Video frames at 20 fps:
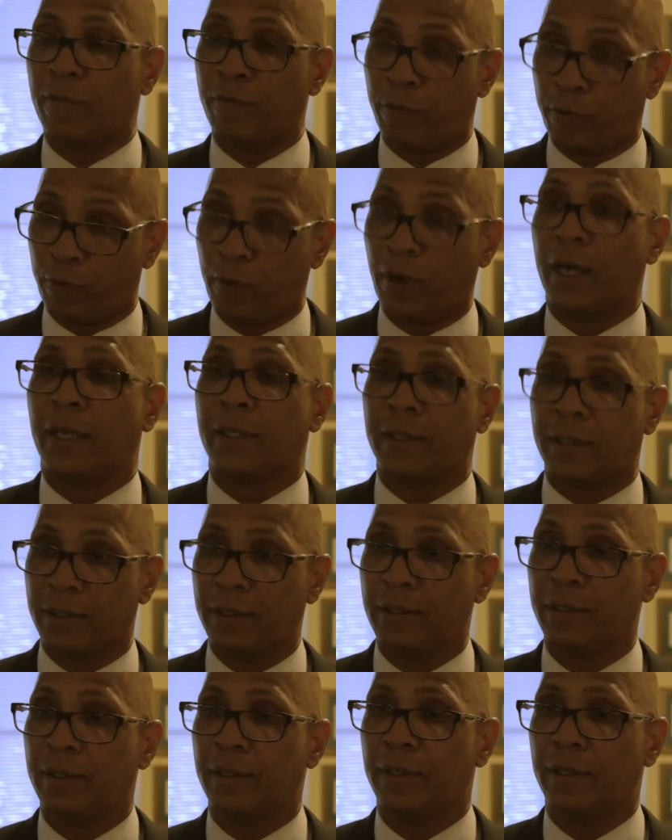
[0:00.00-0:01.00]
confront
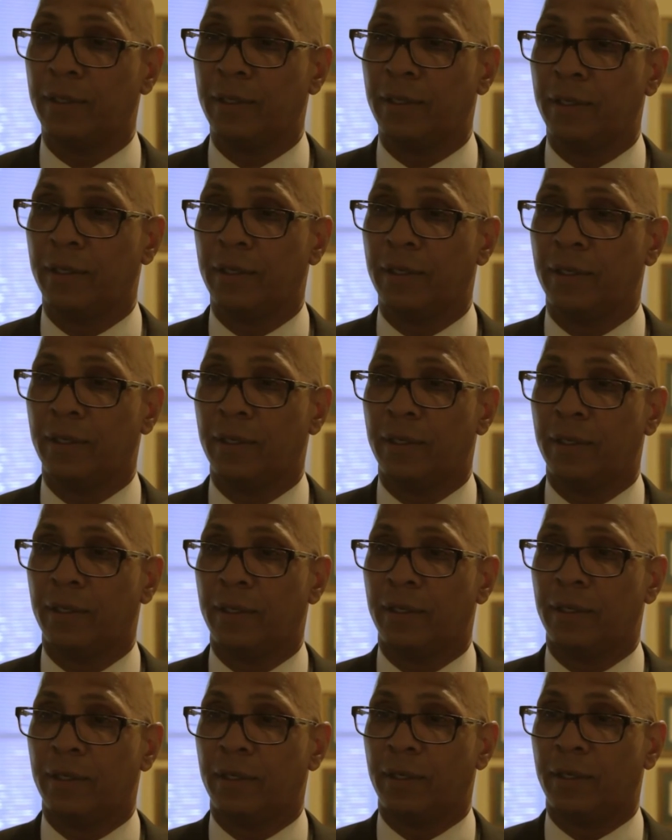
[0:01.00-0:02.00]

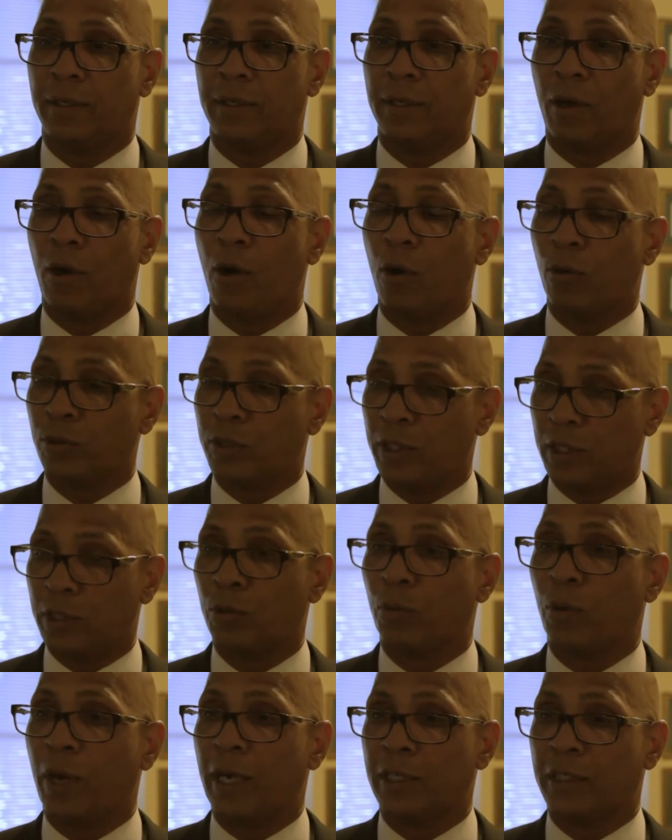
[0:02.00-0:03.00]
the whole
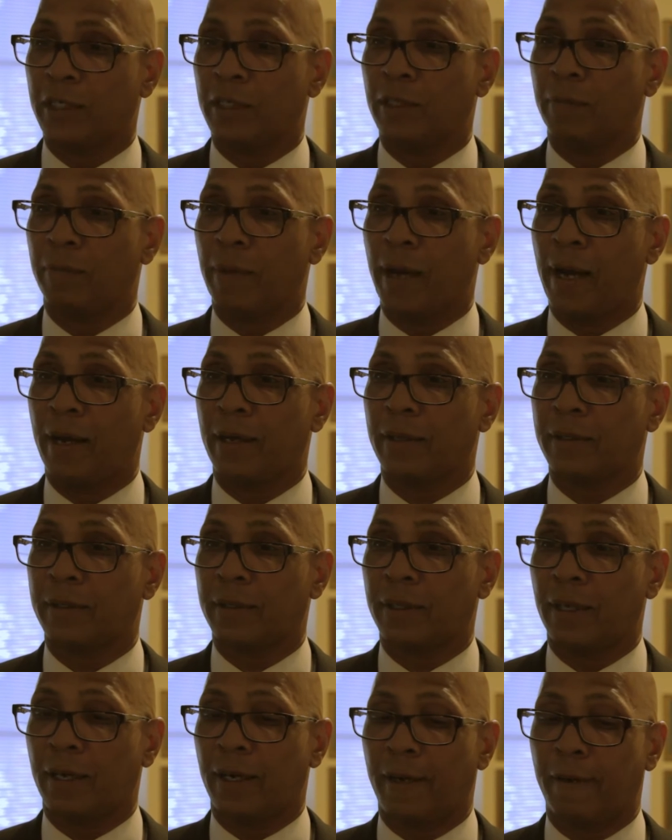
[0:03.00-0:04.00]
situation
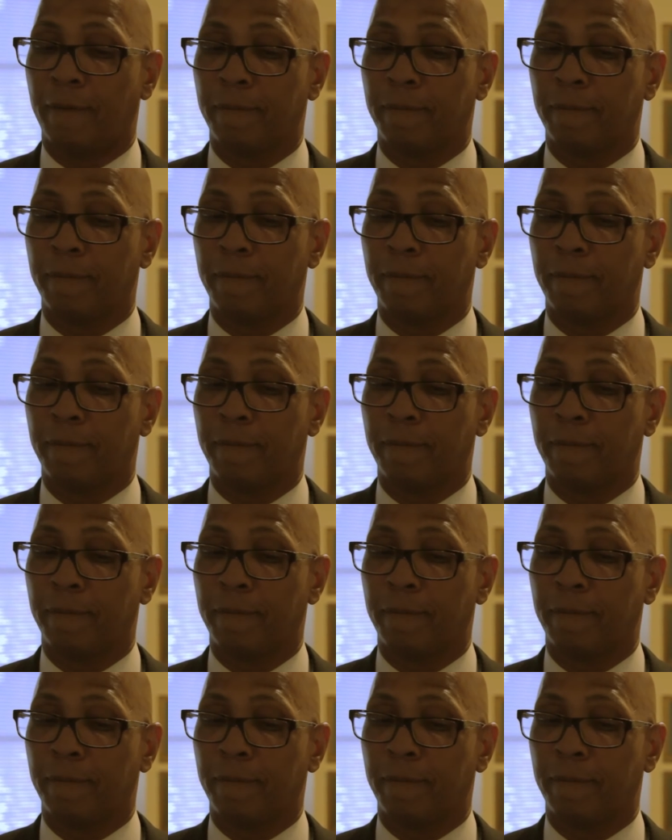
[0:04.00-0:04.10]
about